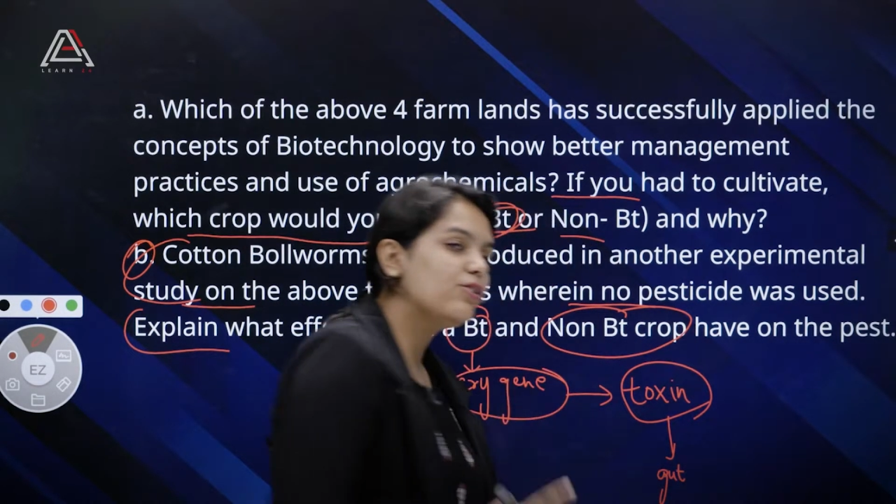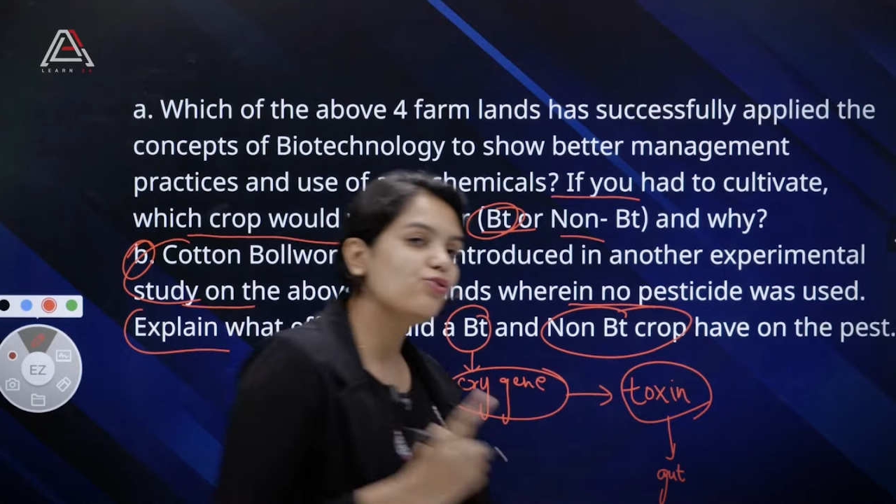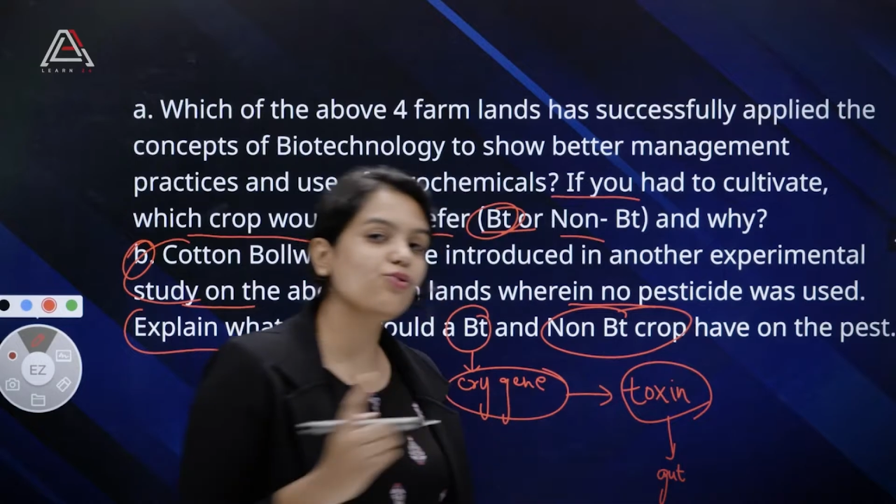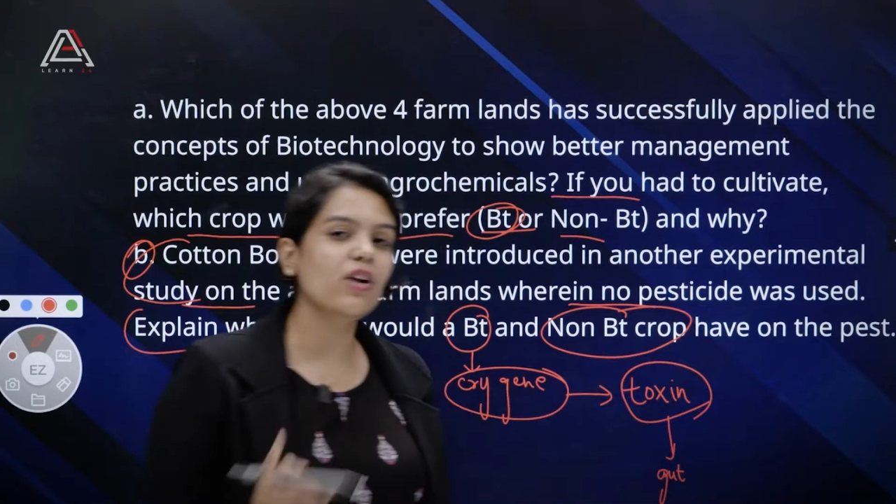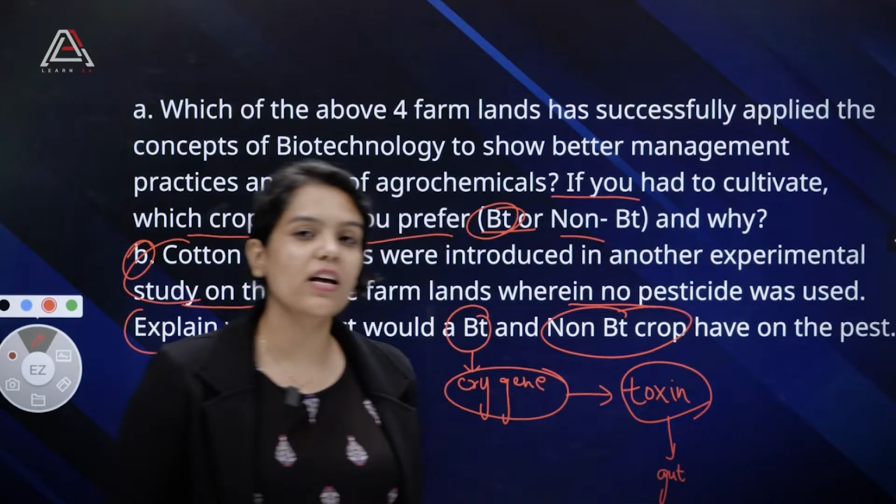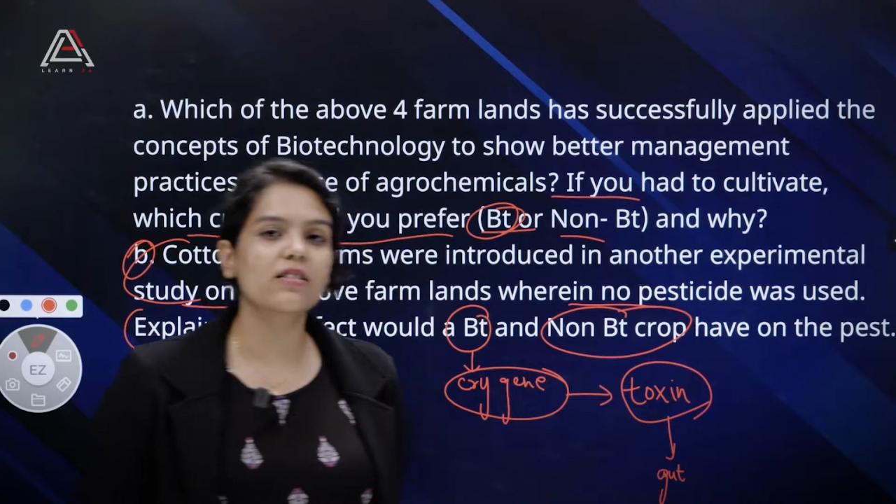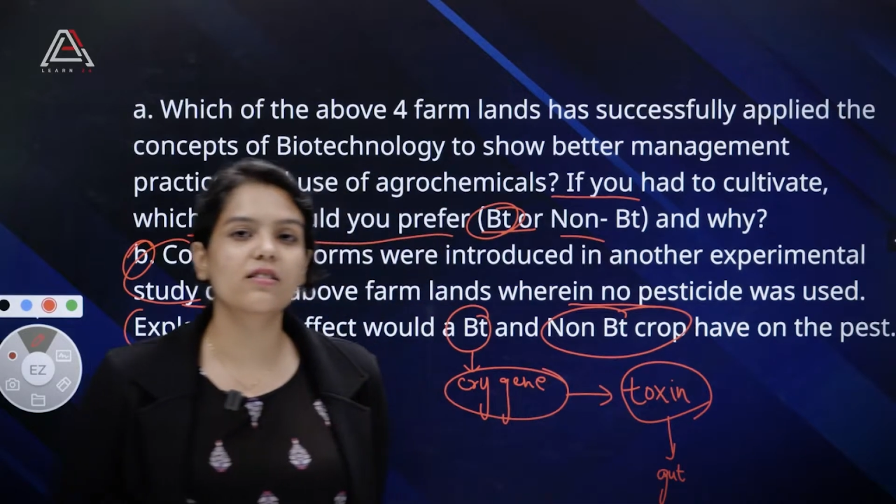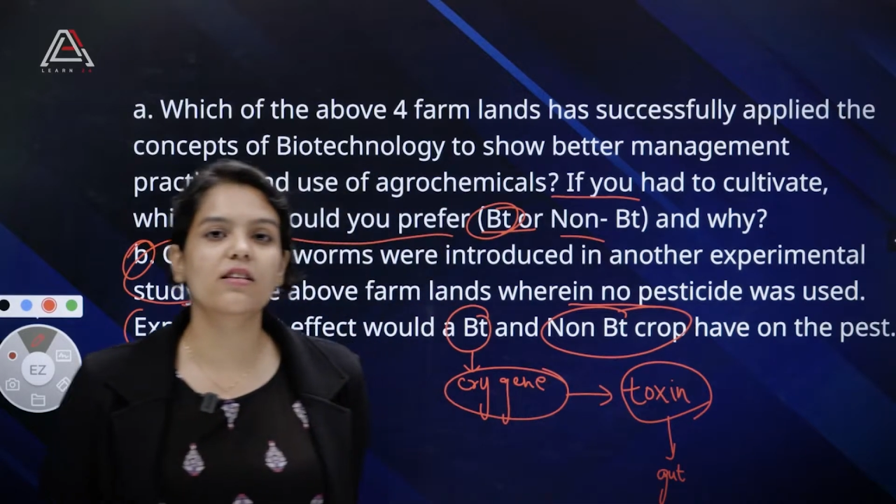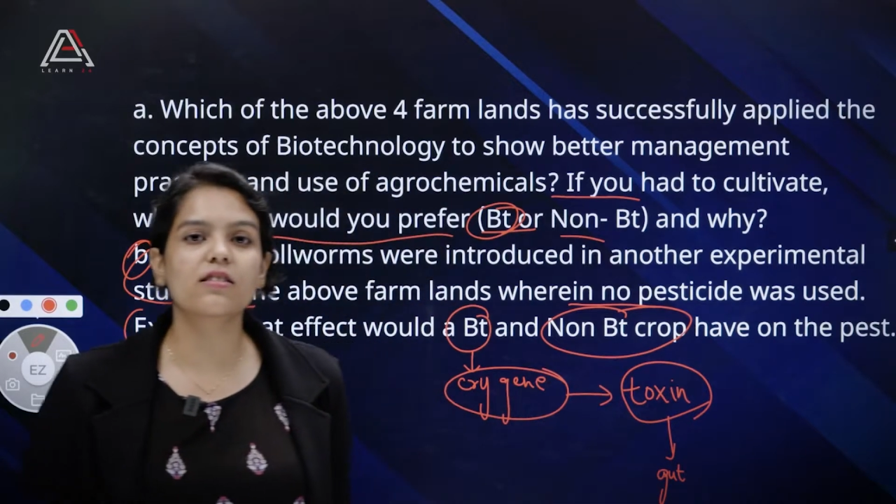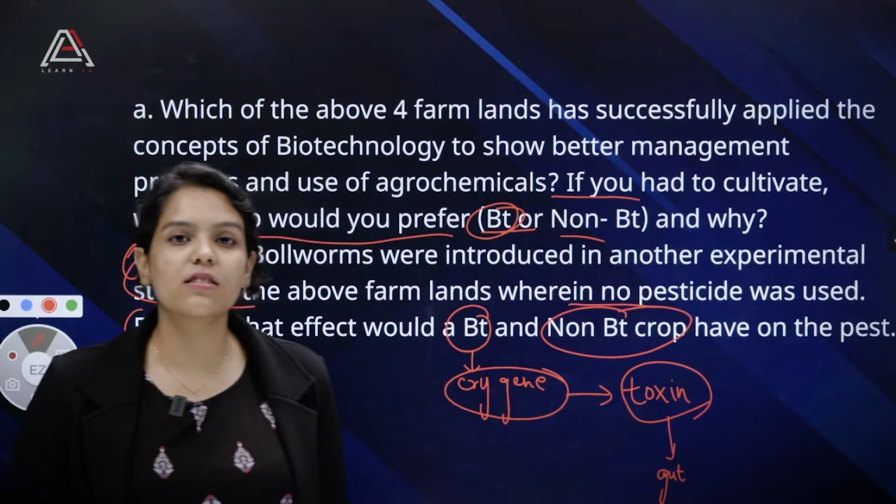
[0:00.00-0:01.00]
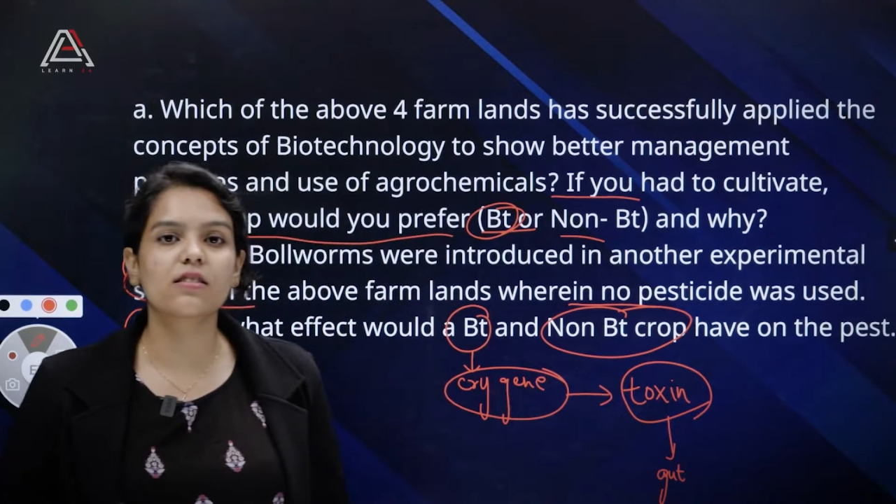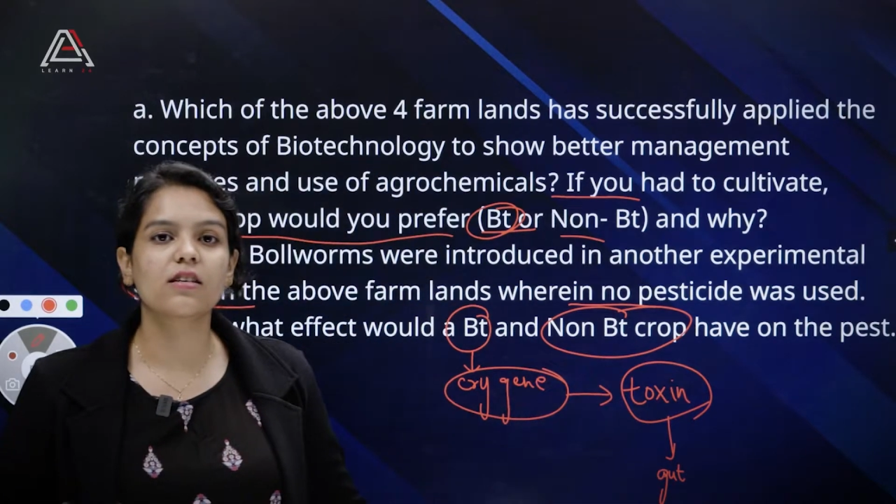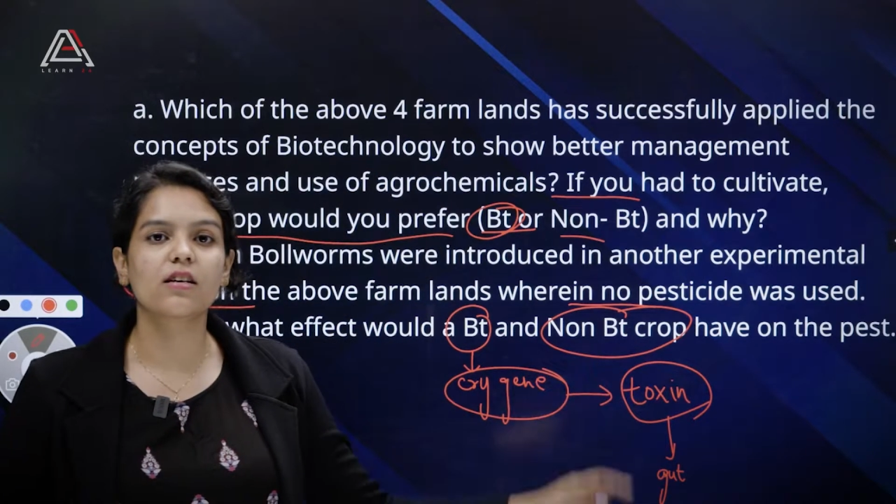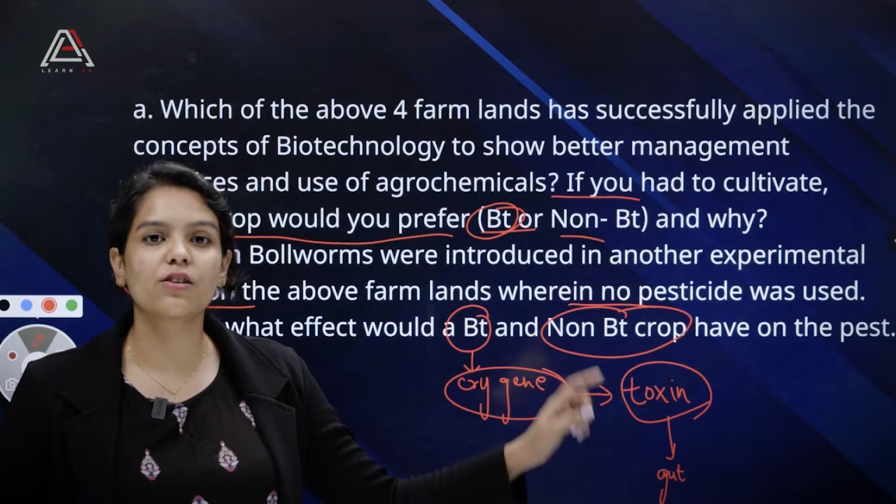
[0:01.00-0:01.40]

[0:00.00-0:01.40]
soon as this